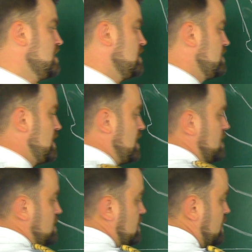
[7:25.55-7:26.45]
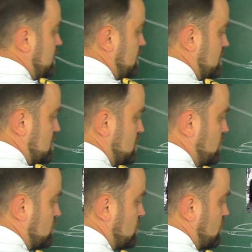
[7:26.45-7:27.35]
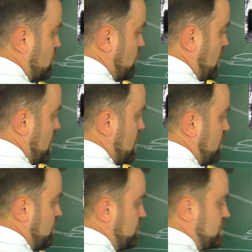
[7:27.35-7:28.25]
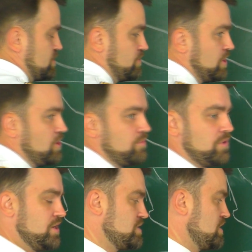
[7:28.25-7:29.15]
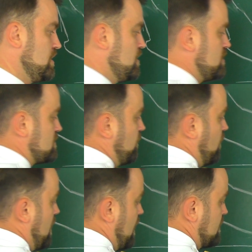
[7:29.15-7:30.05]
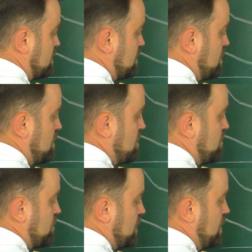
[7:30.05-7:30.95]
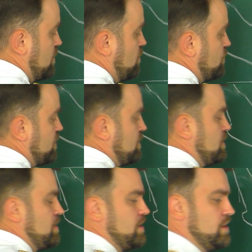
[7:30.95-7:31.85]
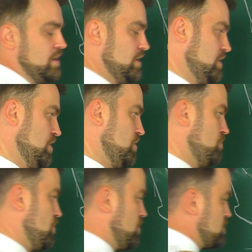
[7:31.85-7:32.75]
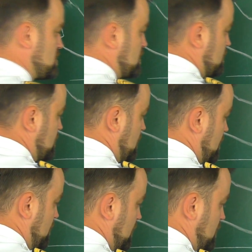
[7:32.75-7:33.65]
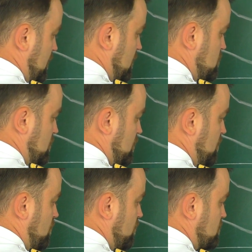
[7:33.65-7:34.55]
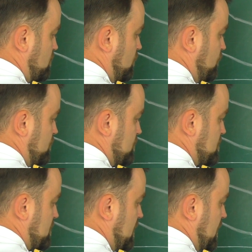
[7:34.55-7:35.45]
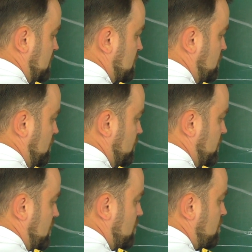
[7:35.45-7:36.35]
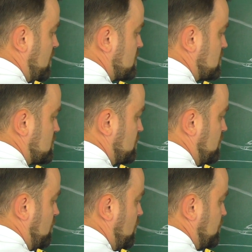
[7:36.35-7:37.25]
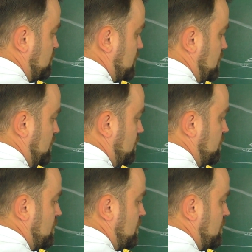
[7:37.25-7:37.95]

the inlet is not round as on Airbus, it is flat. And all the gearbox, I mean the engine gearbox, moved to the side. On Airbus, it's on the bottom here.